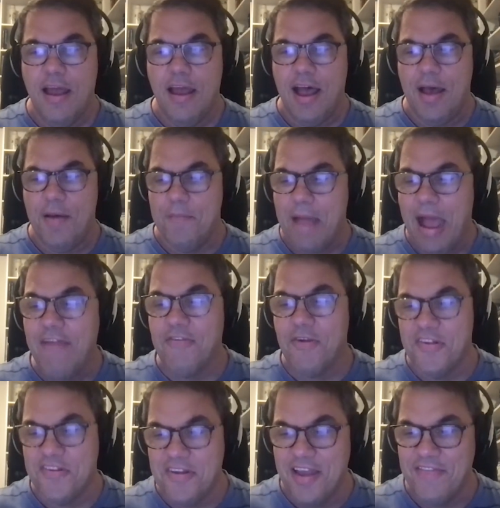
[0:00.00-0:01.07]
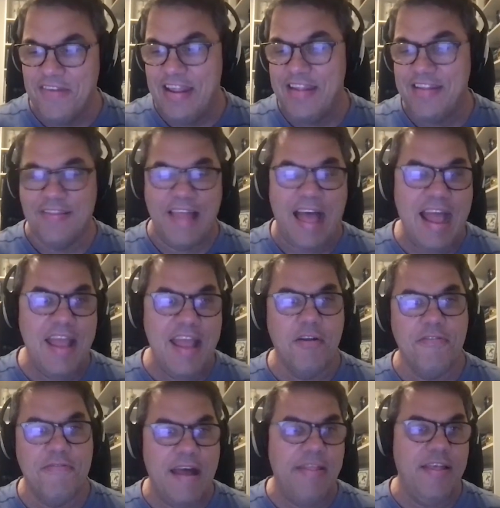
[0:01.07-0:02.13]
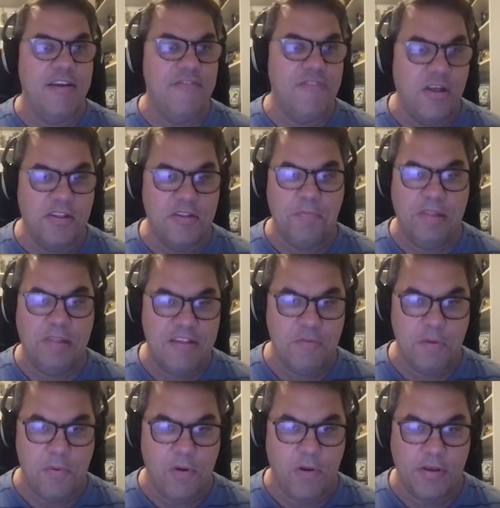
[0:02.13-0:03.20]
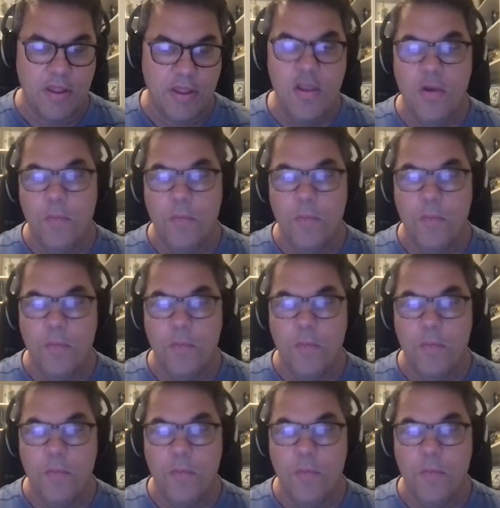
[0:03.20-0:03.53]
my version of it is lying or filing a false police report